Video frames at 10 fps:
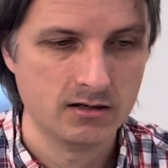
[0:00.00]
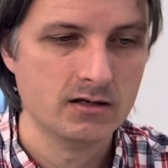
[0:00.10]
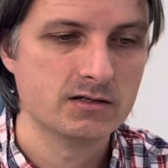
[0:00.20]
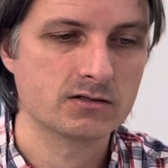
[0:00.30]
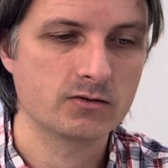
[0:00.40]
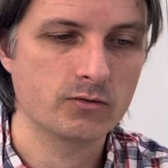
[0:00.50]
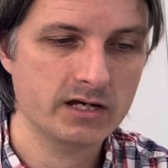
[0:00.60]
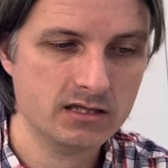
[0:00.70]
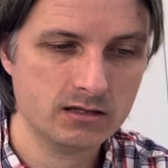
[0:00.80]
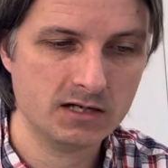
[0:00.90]
So the way
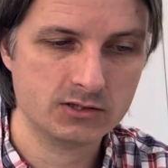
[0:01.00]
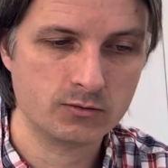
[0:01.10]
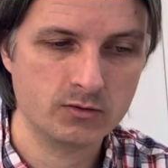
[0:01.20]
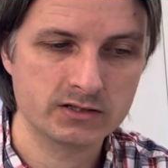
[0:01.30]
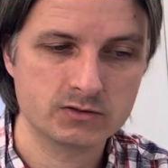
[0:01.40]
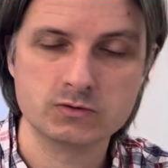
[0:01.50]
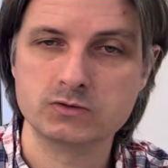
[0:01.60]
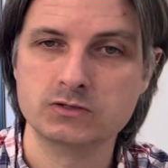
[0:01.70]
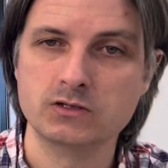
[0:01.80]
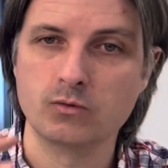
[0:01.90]
that the Magic Wand
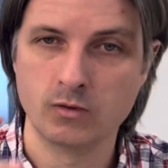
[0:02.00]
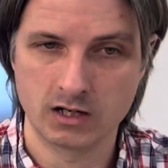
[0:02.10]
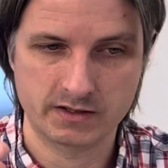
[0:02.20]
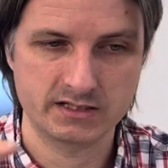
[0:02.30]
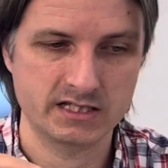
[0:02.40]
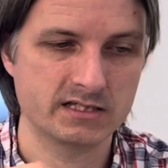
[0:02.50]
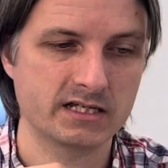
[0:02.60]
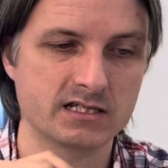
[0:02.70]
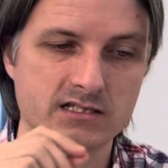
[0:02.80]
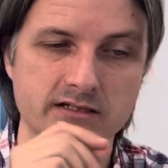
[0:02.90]
tool works is that
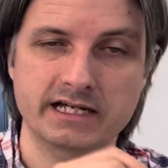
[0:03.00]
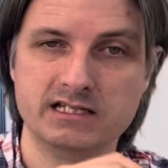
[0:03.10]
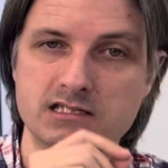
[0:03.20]
it selects the